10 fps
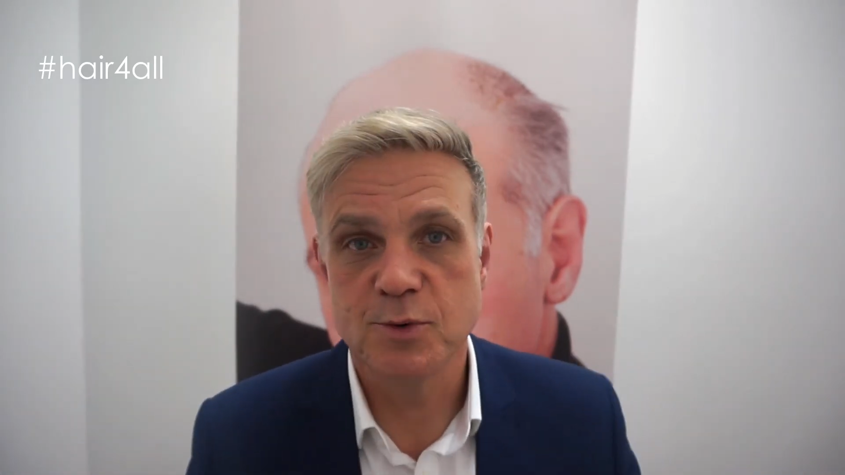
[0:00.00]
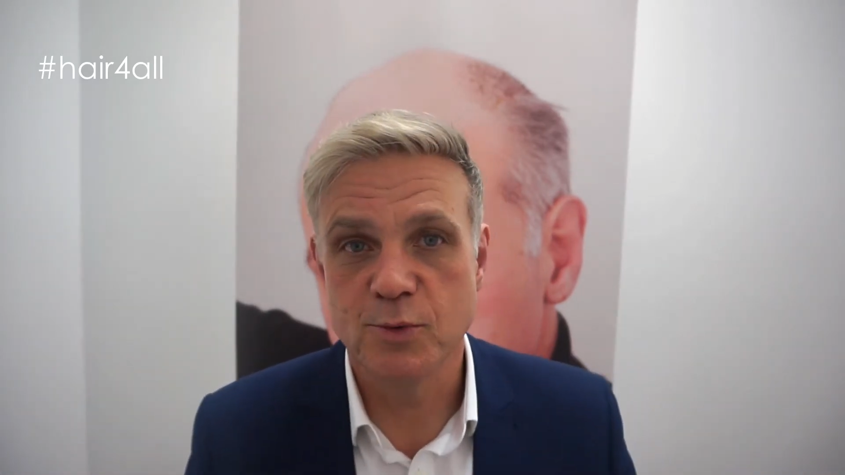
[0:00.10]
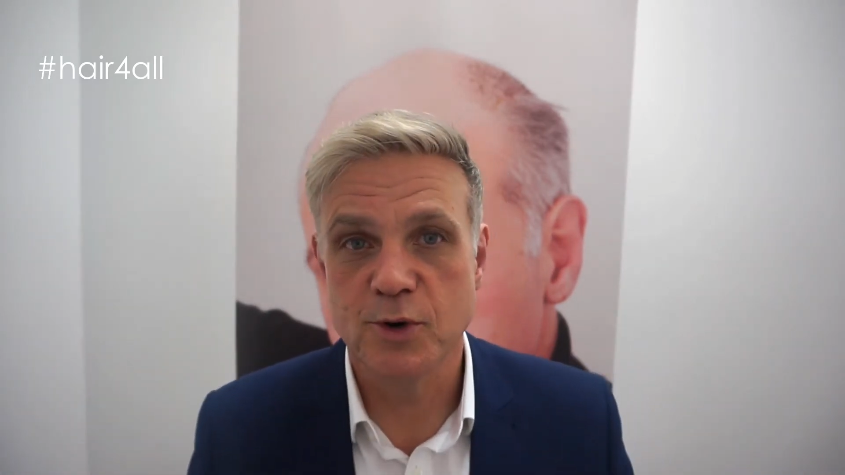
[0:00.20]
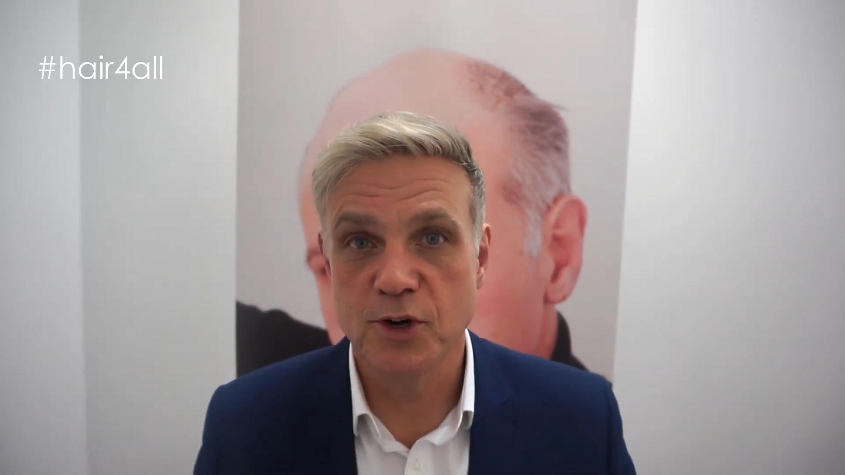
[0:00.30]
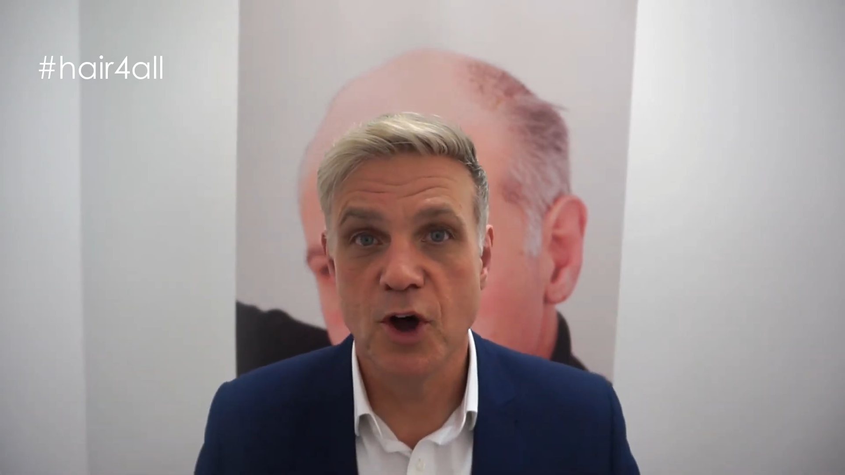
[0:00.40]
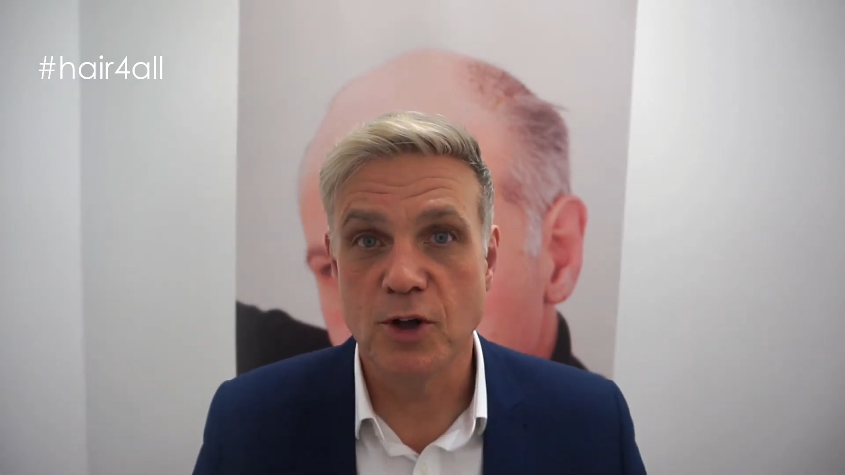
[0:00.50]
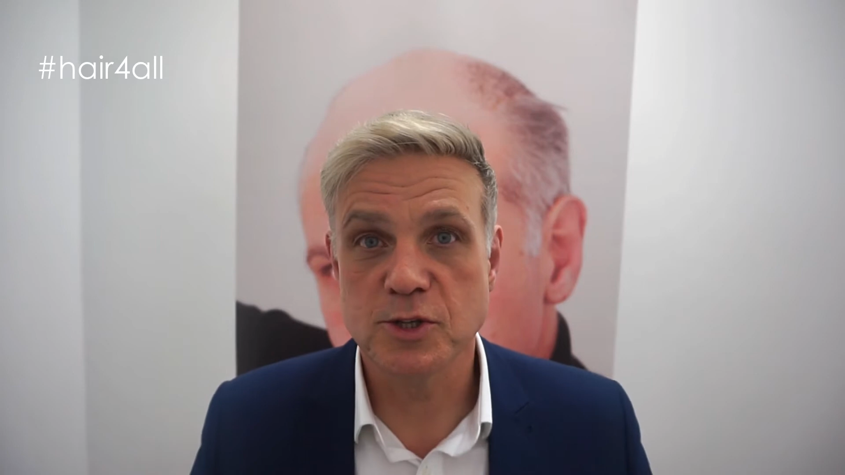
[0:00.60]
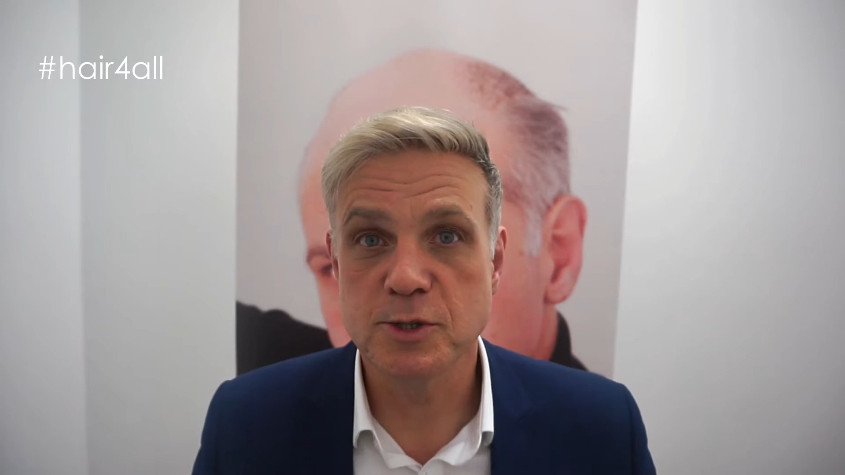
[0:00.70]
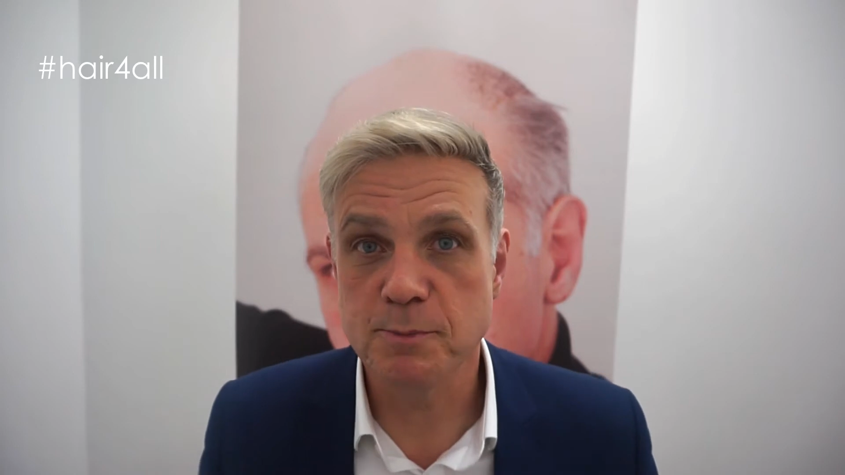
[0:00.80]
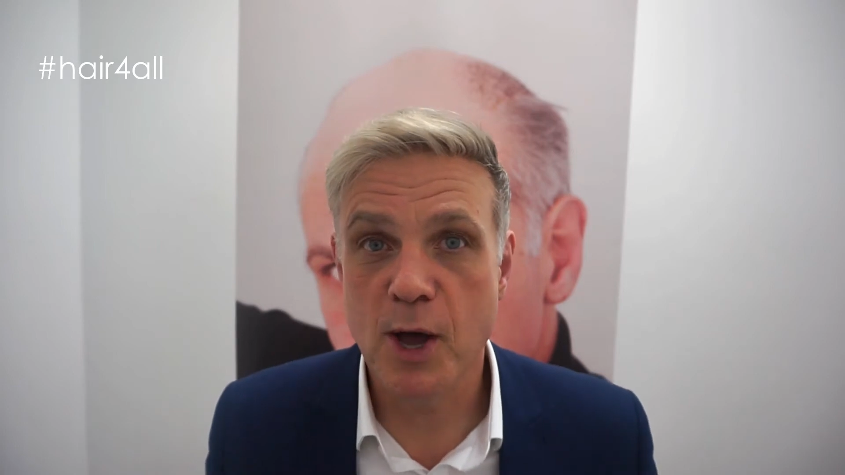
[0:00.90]
were not
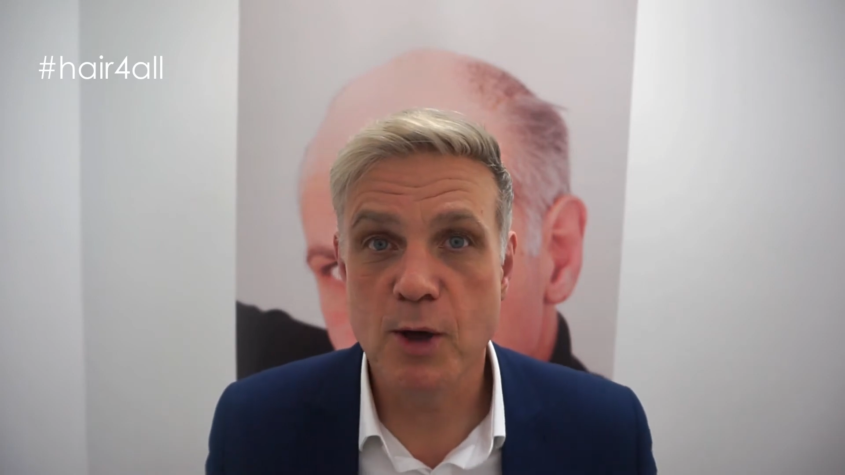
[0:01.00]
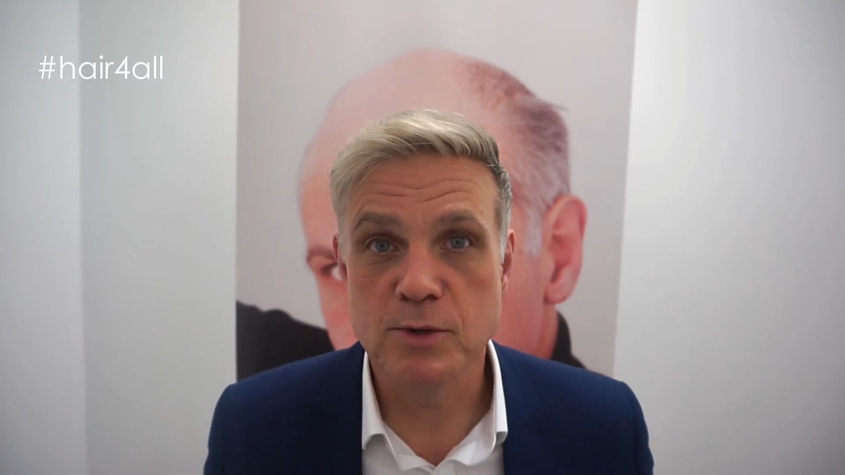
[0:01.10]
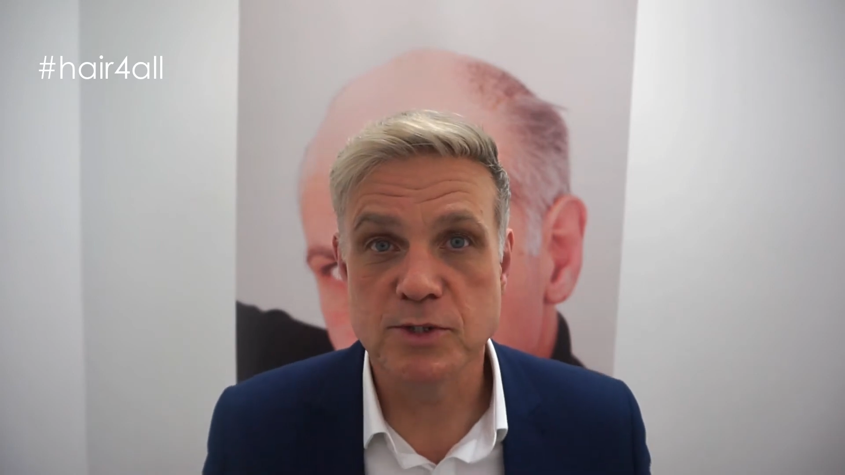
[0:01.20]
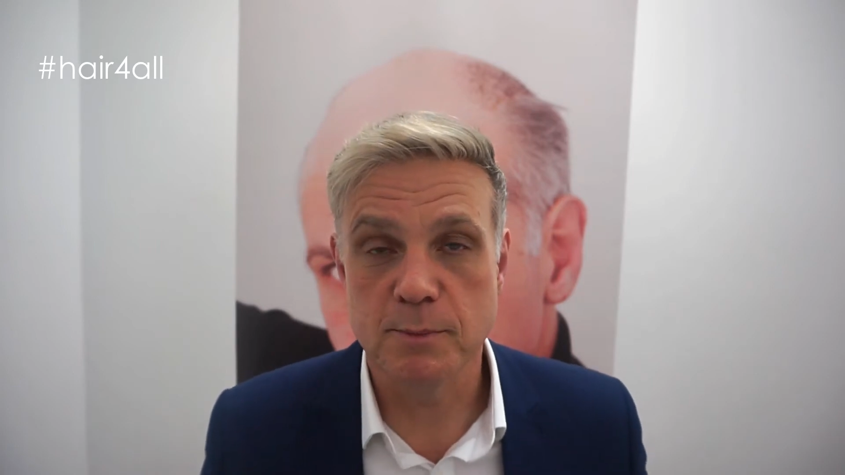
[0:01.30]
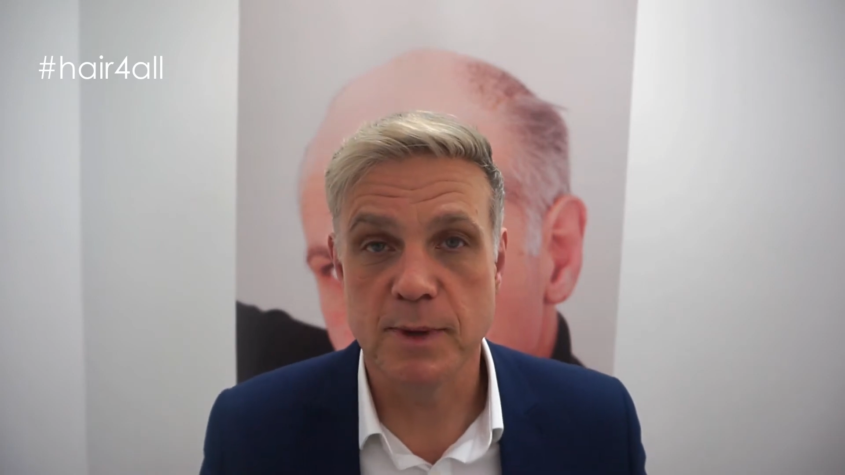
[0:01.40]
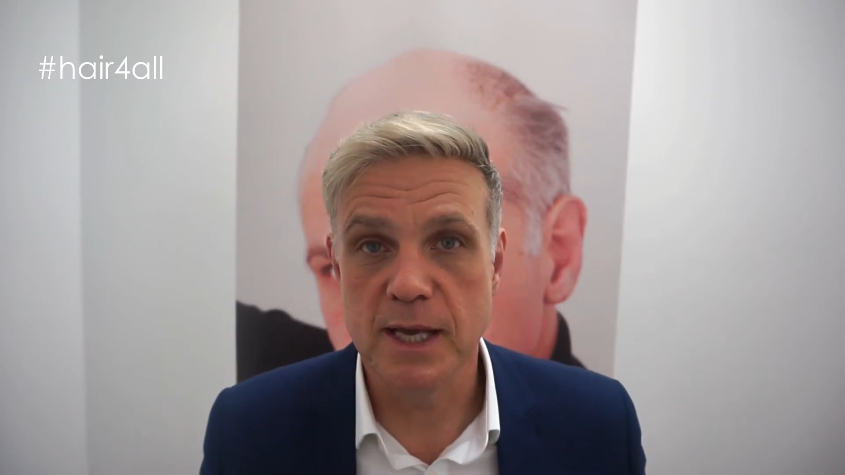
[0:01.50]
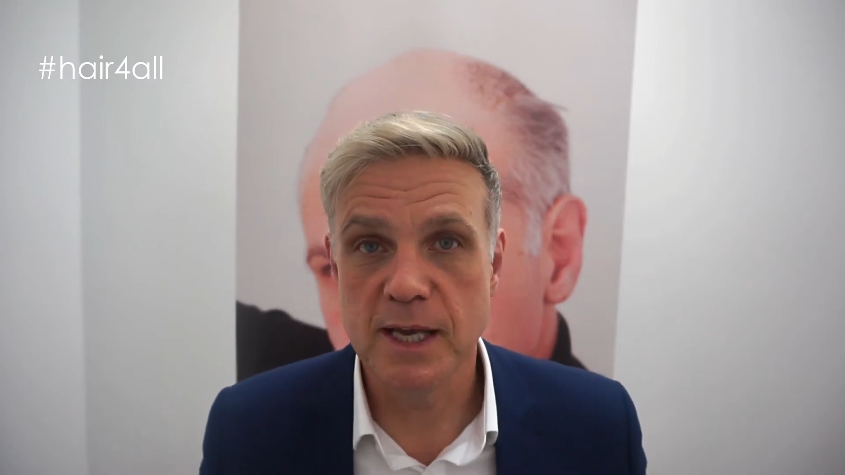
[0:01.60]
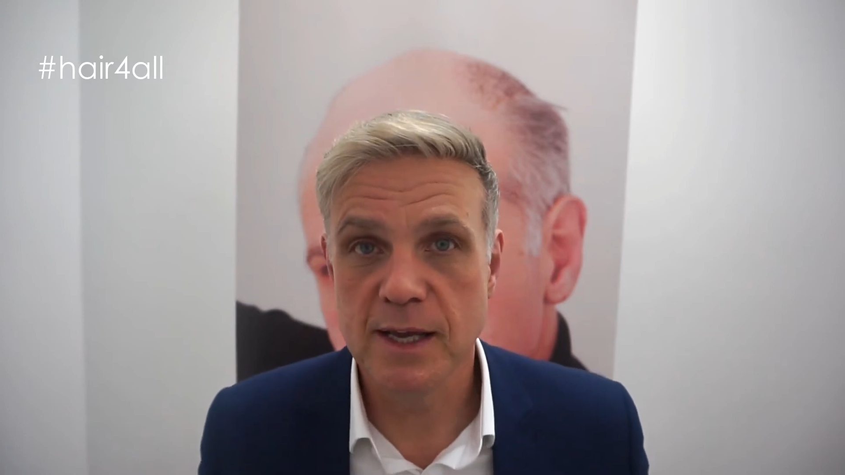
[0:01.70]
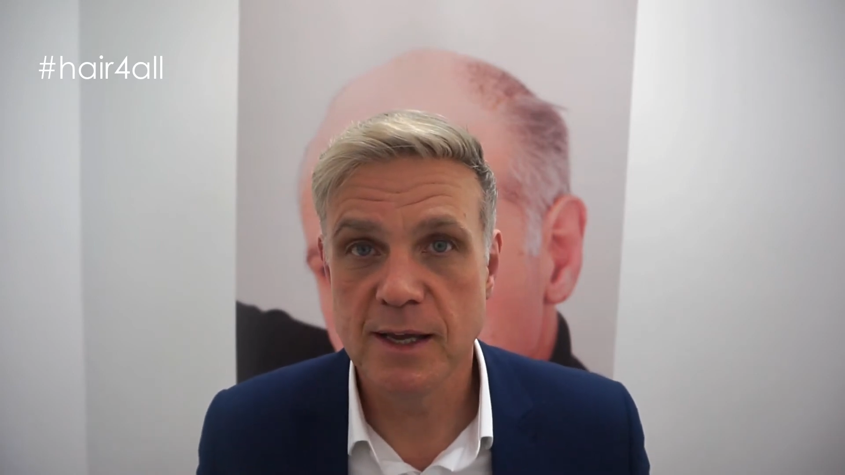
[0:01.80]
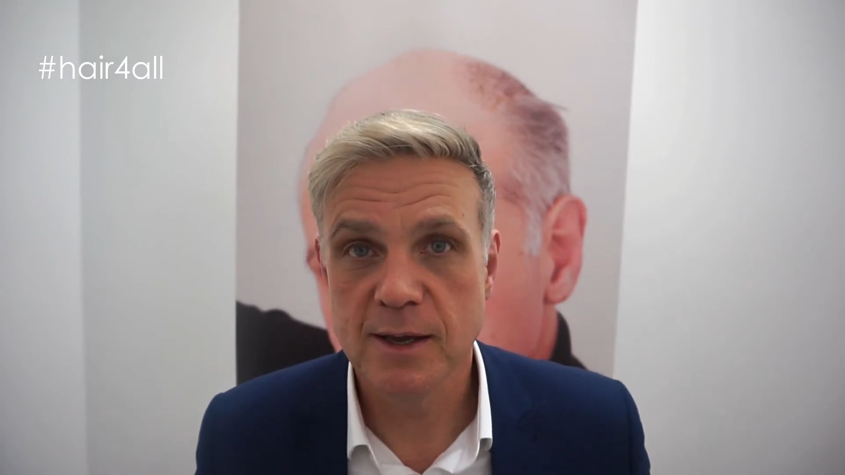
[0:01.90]
supposed to be